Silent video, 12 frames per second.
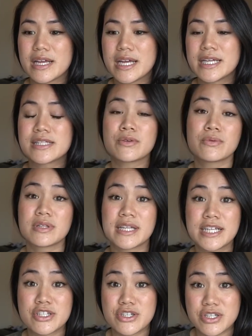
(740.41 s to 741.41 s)
it's a
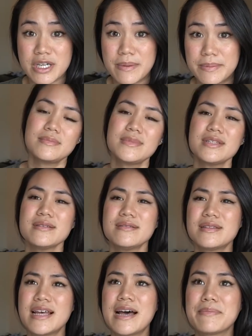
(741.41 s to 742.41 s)
relationship.
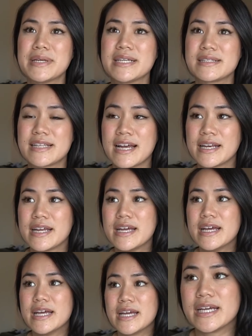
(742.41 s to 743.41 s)
That being said,
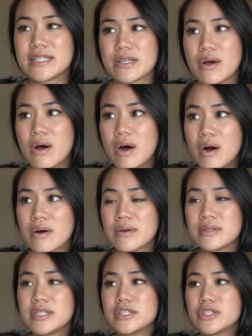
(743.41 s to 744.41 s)
it's
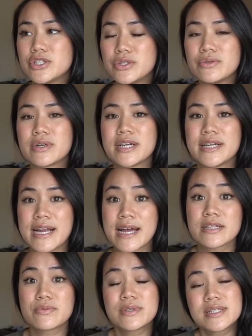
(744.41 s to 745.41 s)
hard to
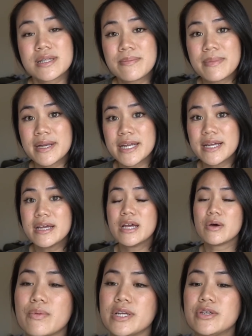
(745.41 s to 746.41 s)
connect with somebody
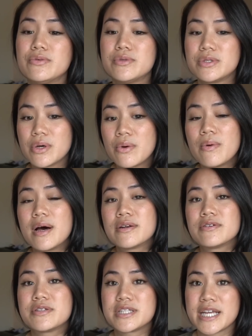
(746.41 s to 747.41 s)
when you don't
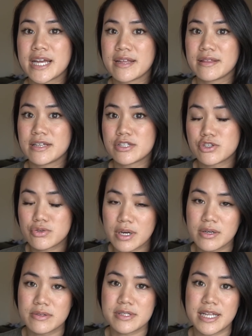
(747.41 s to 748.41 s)
understand the
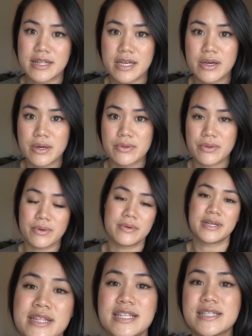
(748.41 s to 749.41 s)
struggles that they go through.
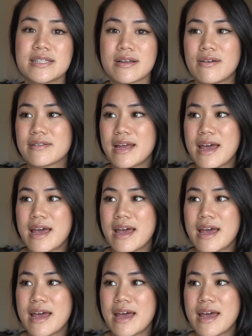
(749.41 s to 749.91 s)
And this is called